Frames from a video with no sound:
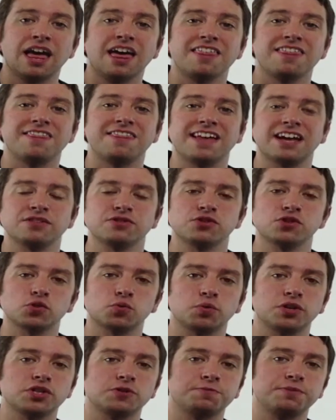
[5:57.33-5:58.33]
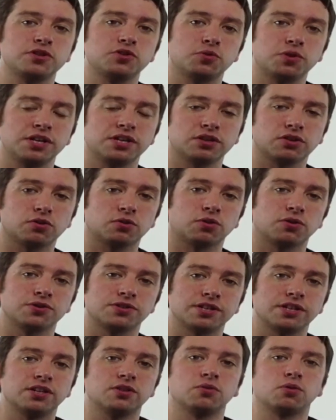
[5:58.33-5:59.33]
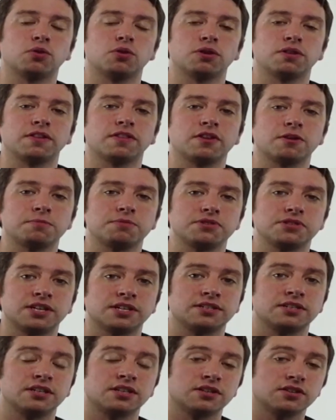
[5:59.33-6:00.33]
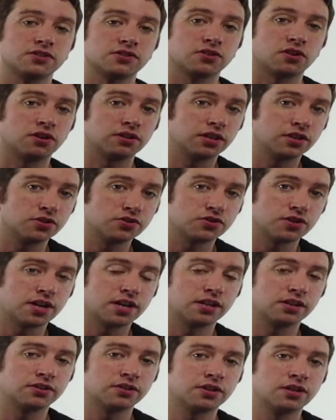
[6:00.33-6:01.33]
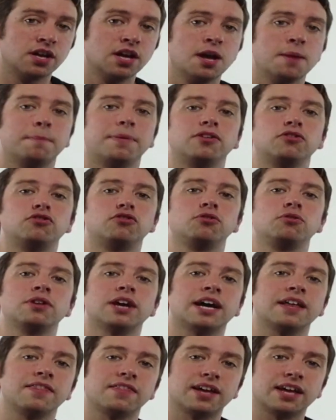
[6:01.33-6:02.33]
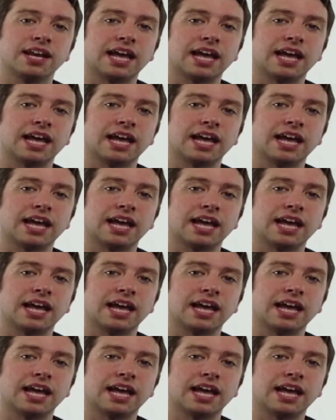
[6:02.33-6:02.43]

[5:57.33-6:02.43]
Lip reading: then switch between the chords in order that they're presented in the song that you're trying to learn, but do not then